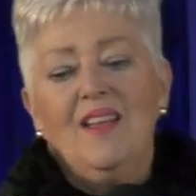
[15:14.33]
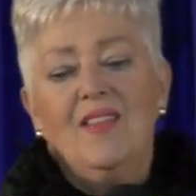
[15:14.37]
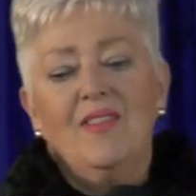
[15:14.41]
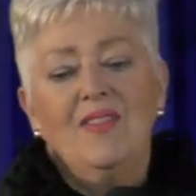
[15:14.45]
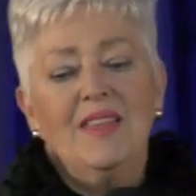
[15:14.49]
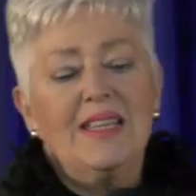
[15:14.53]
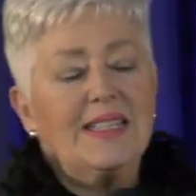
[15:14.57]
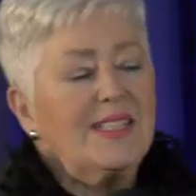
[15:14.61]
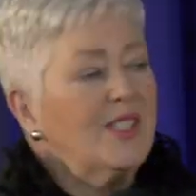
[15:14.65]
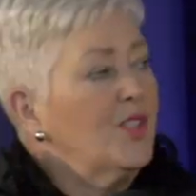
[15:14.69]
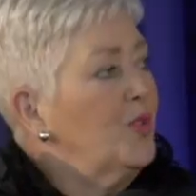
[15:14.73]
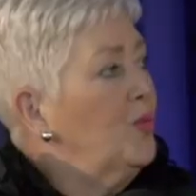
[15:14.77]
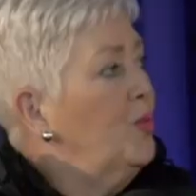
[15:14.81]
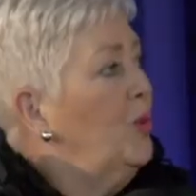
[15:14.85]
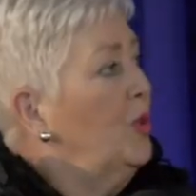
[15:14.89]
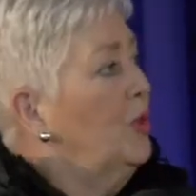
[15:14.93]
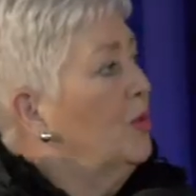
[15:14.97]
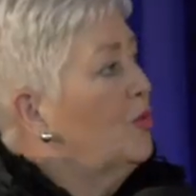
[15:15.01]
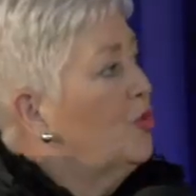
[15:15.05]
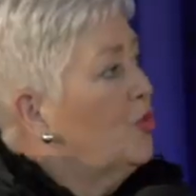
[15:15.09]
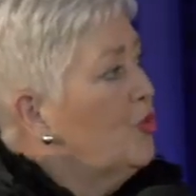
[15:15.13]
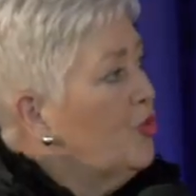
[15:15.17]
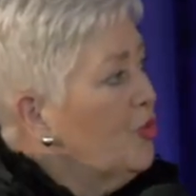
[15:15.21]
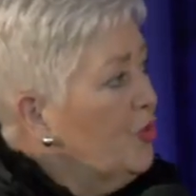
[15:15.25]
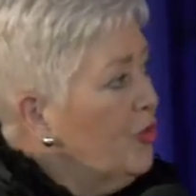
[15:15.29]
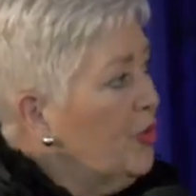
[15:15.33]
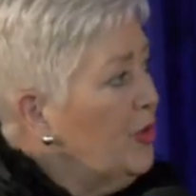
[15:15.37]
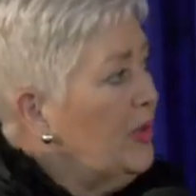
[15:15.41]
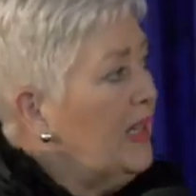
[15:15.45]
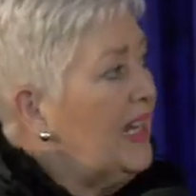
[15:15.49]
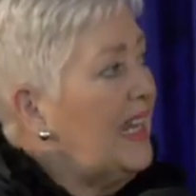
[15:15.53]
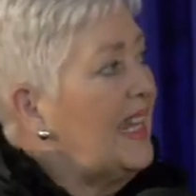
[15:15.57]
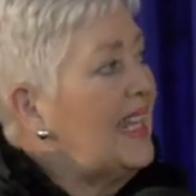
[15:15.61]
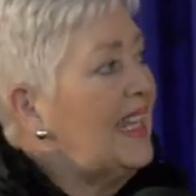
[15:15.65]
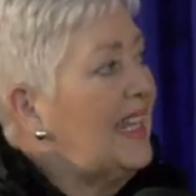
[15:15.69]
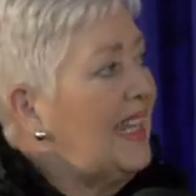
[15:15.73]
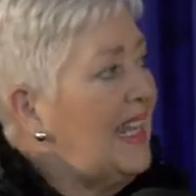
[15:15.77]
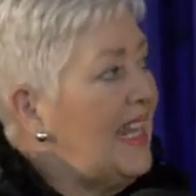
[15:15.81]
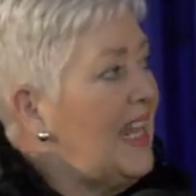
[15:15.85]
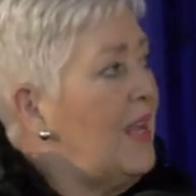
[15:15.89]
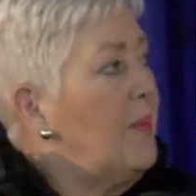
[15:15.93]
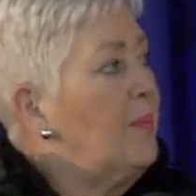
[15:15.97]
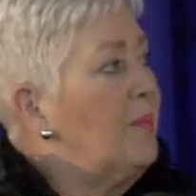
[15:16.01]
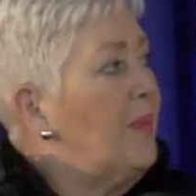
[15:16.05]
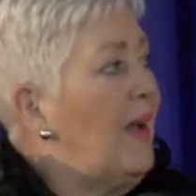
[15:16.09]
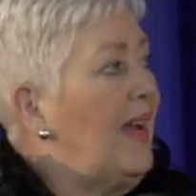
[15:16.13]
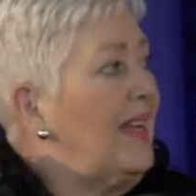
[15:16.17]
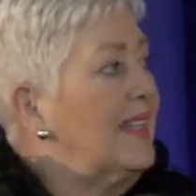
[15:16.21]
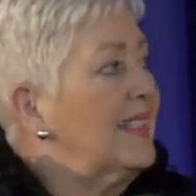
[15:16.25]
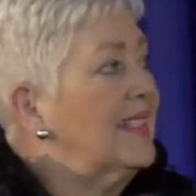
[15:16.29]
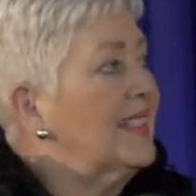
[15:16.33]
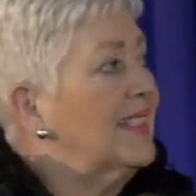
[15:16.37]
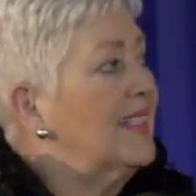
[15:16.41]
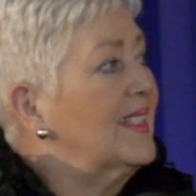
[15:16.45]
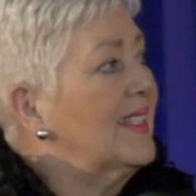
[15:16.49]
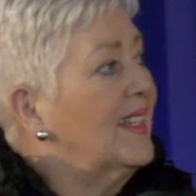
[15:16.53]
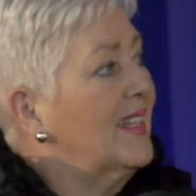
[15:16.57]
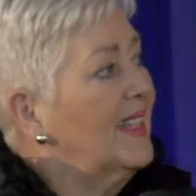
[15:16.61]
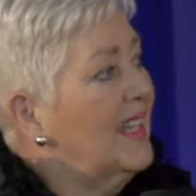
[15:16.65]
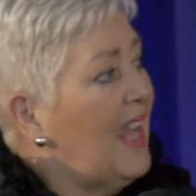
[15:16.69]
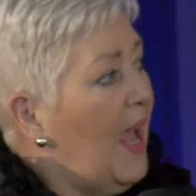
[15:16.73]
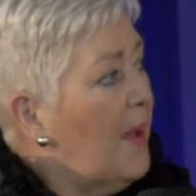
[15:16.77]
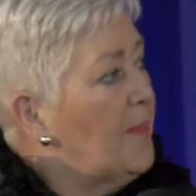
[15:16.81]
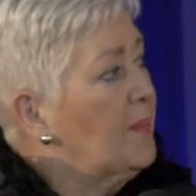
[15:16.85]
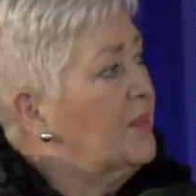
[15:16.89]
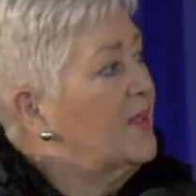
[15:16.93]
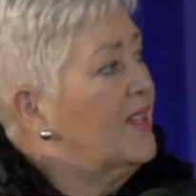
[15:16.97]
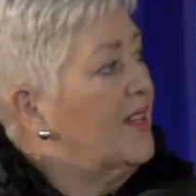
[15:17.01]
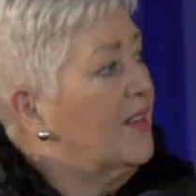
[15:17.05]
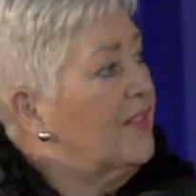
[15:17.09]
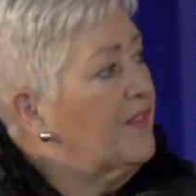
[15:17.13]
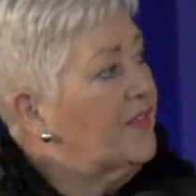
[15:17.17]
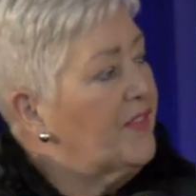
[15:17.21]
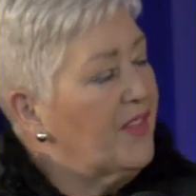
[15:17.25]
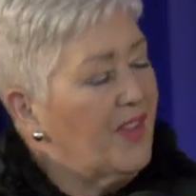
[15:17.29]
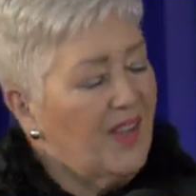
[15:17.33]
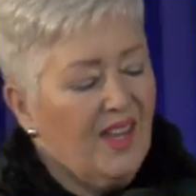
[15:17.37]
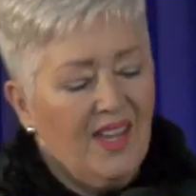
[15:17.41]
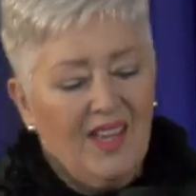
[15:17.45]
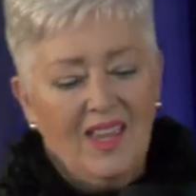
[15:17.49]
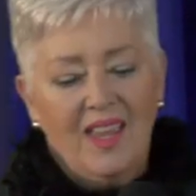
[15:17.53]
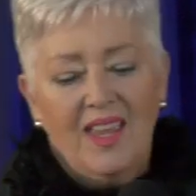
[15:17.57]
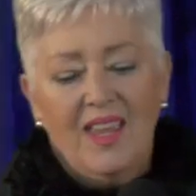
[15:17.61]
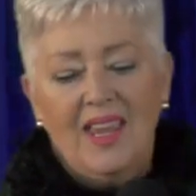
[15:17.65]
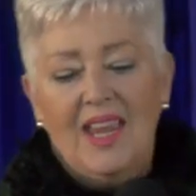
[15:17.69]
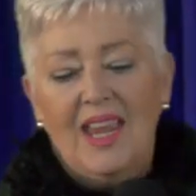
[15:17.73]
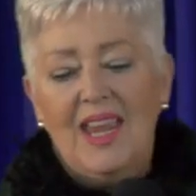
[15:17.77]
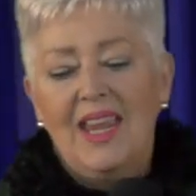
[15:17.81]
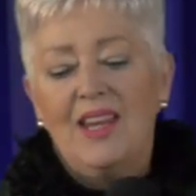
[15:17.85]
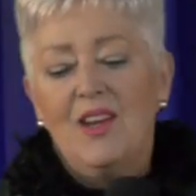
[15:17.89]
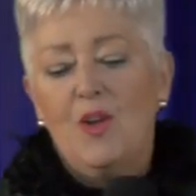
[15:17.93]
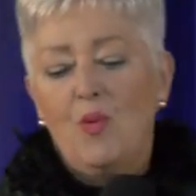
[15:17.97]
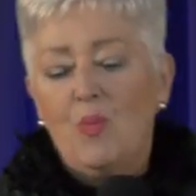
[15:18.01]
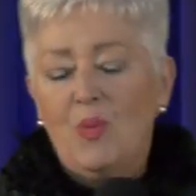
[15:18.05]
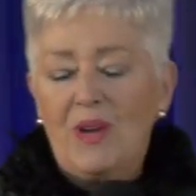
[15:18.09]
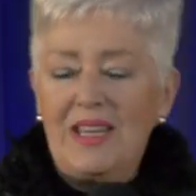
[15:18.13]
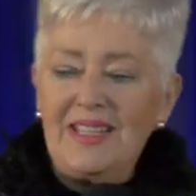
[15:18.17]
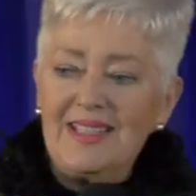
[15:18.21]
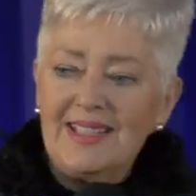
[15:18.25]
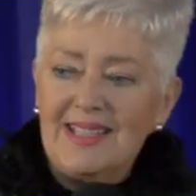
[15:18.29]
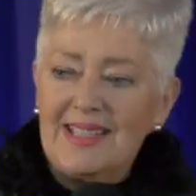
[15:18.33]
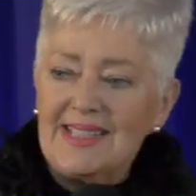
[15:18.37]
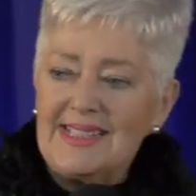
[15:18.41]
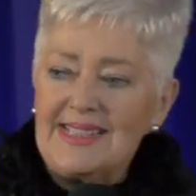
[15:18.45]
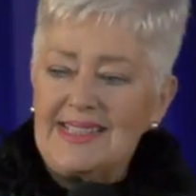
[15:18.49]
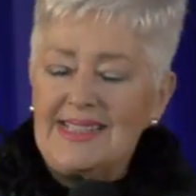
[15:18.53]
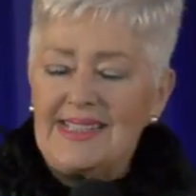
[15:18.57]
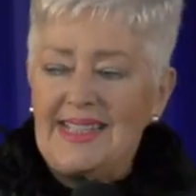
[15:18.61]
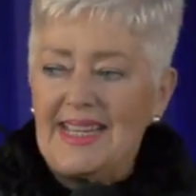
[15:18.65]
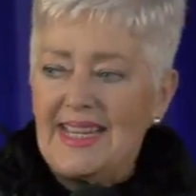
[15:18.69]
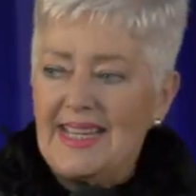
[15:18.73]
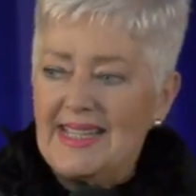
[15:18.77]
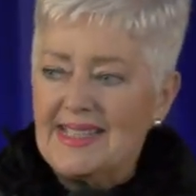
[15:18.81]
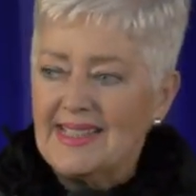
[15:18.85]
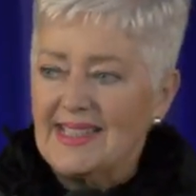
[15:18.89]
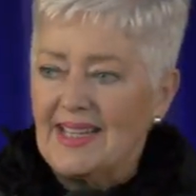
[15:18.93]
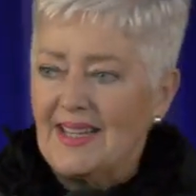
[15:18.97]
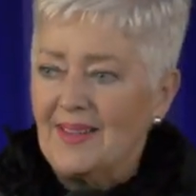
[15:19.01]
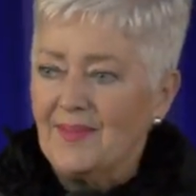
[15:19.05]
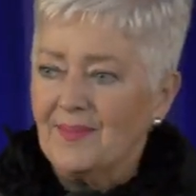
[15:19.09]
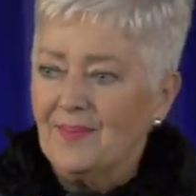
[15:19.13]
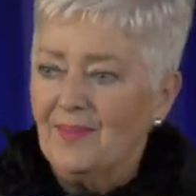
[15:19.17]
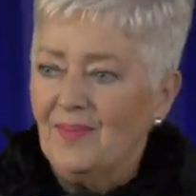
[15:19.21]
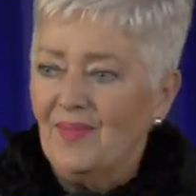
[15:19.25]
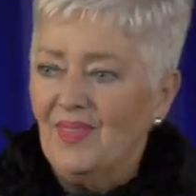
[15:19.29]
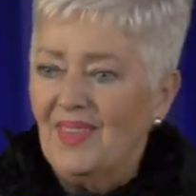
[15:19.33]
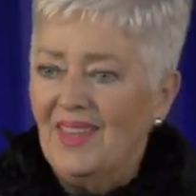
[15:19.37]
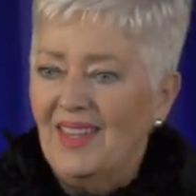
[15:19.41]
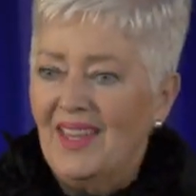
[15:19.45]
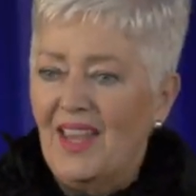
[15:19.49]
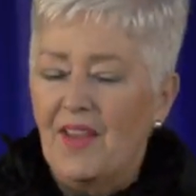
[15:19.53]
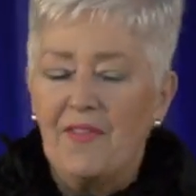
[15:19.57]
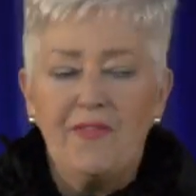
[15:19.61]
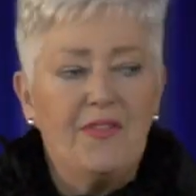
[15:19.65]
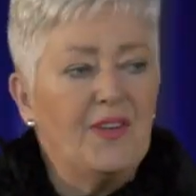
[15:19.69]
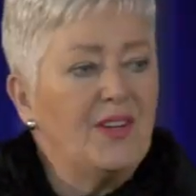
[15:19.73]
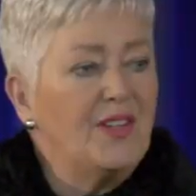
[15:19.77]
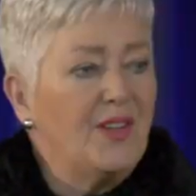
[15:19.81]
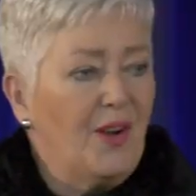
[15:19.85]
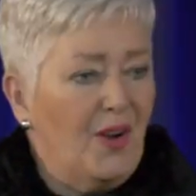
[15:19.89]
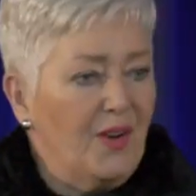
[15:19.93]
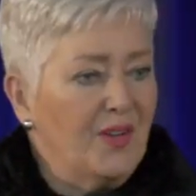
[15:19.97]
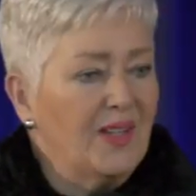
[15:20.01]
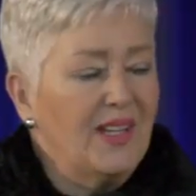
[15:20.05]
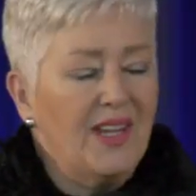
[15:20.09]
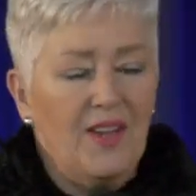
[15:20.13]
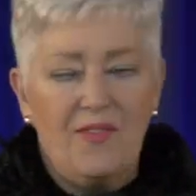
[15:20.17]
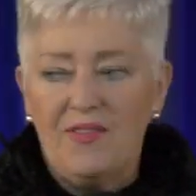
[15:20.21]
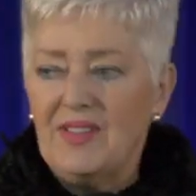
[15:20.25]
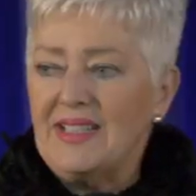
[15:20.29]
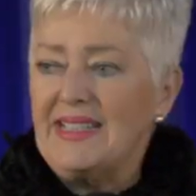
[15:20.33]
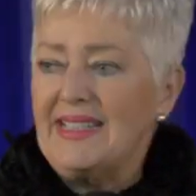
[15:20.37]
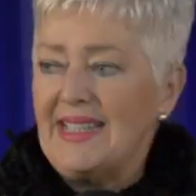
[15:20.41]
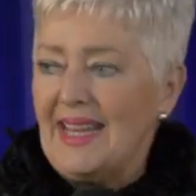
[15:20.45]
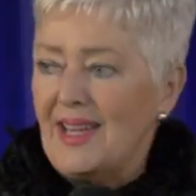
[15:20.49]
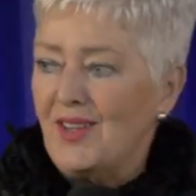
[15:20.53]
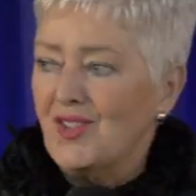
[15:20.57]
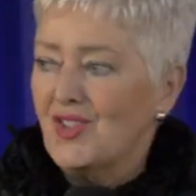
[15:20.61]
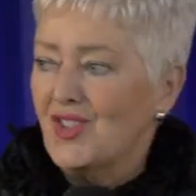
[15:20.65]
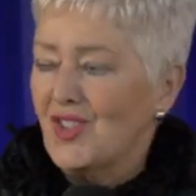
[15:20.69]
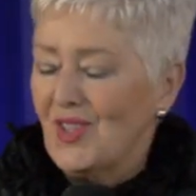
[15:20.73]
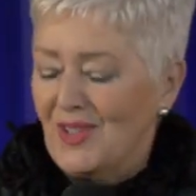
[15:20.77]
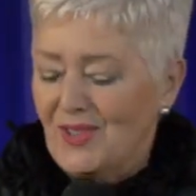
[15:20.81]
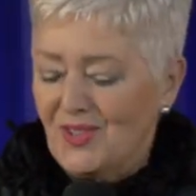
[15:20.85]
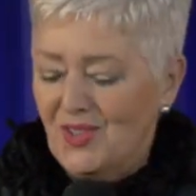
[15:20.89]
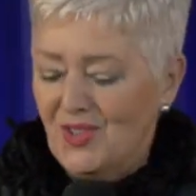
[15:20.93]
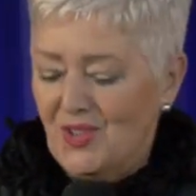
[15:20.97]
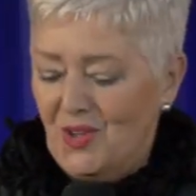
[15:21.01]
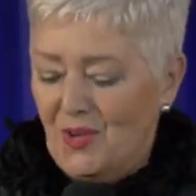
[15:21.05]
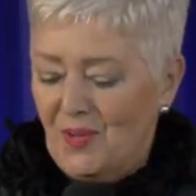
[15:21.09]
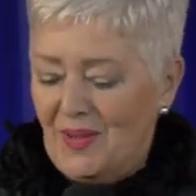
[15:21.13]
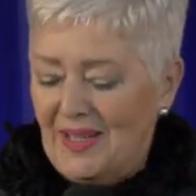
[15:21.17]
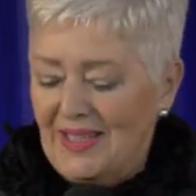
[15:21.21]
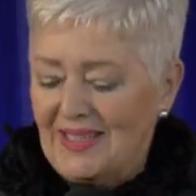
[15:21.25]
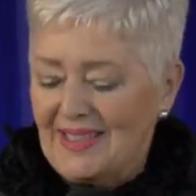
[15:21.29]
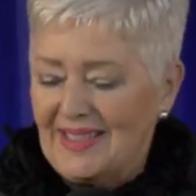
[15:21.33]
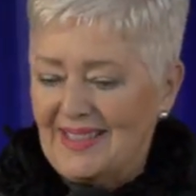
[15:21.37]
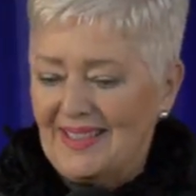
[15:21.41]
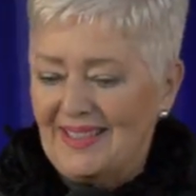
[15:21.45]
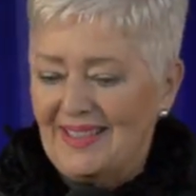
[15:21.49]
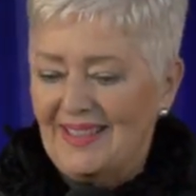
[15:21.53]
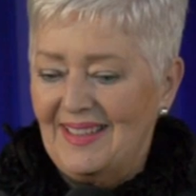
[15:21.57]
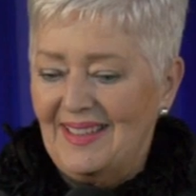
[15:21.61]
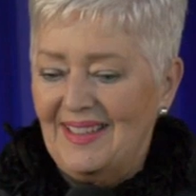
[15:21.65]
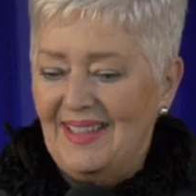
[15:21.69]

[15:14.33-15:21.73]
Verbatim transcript: this will truly keep us captive in a winter season if we don't give attention to it.